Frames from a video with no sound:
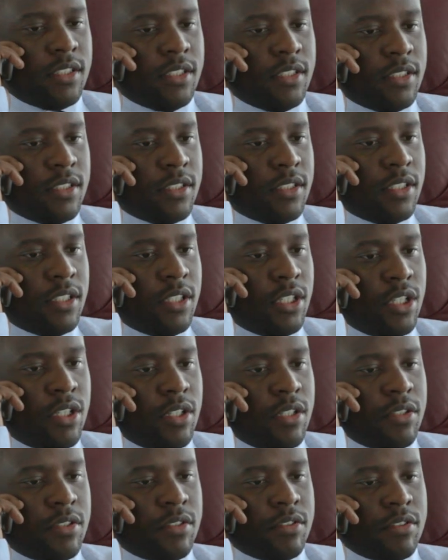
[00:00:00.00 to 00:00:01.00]
skills
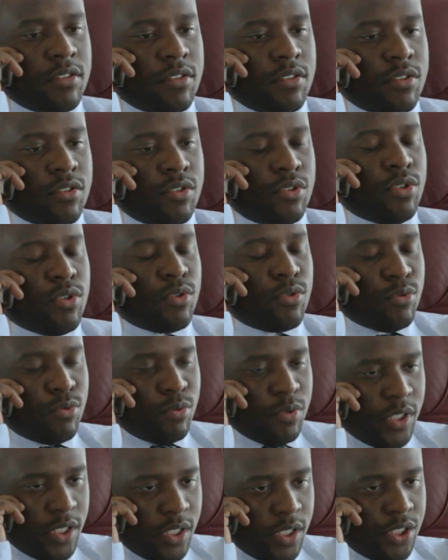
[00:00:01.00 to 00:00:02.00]
really matter.
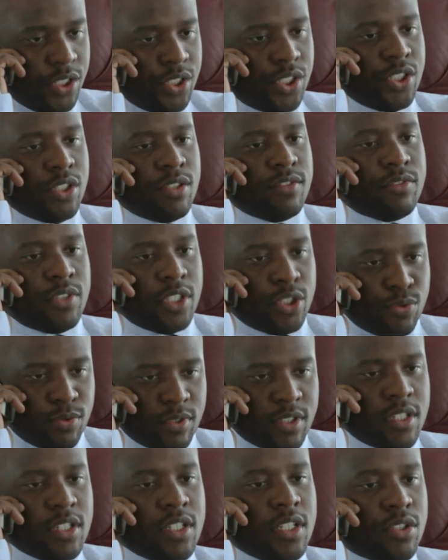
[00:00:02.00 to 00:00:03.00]
Sometimes it's not
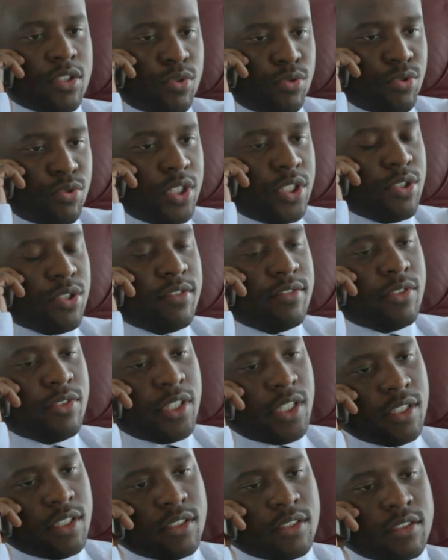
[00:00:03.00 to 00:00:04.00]
about having the
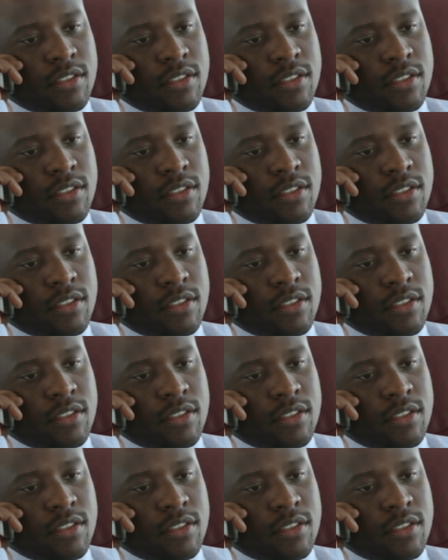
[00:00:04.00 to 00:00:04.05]
highest